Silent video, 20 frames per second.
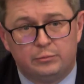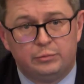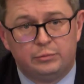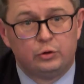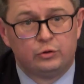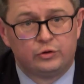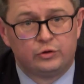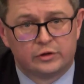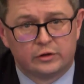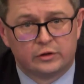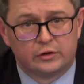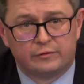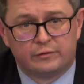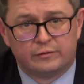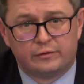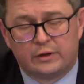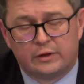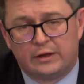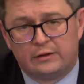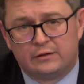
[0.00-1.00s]
abusive
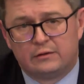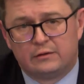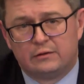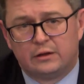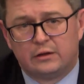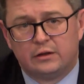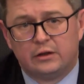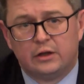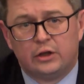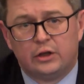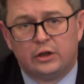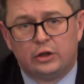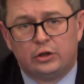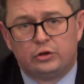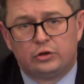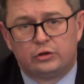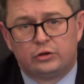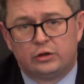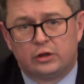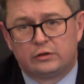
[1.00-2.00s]
and that they
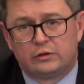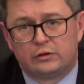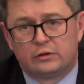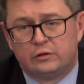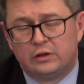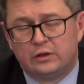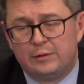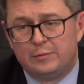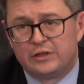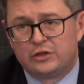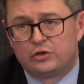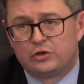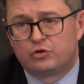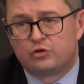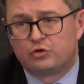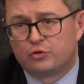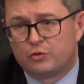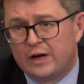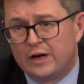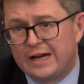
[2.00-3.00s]
should not limit
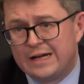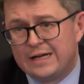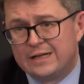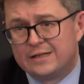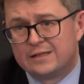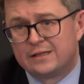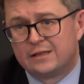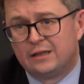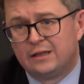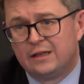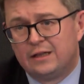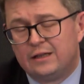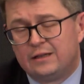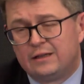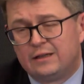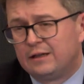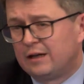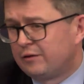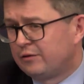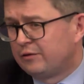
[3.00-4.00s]
trade,
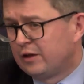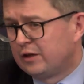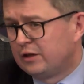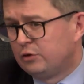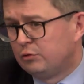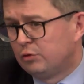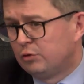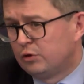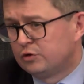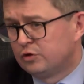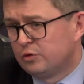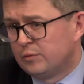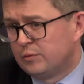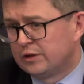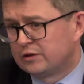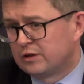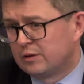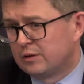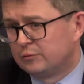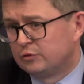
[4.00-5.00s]
then I think you also
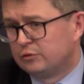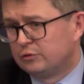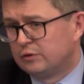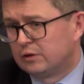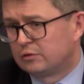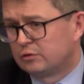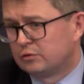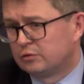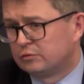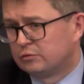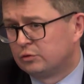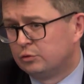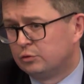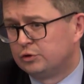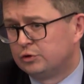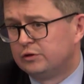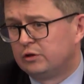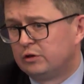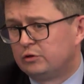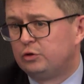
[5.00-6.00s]
might come to that
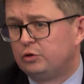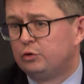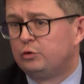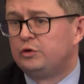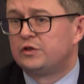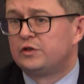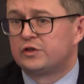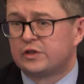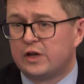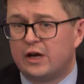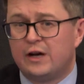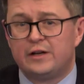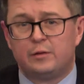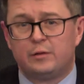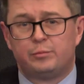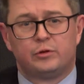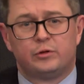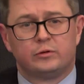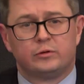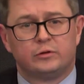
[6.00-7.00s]
conclusion that to decide
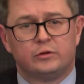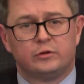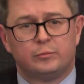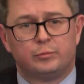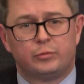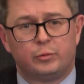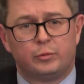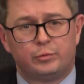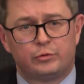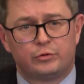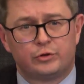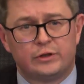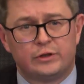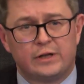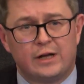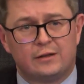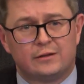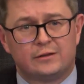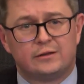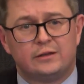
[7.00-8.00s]
upon
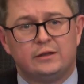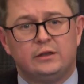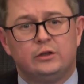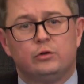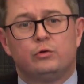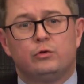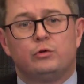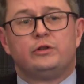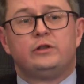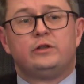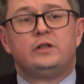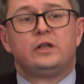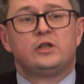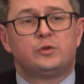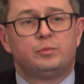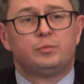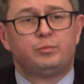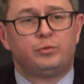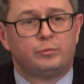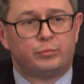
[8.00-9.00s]
proportionality or
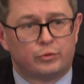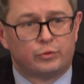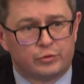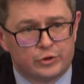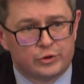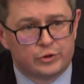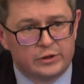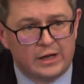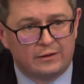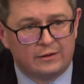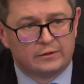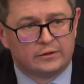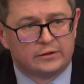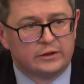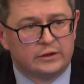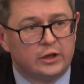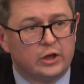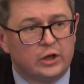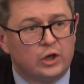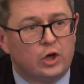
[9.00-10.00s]
disproportionality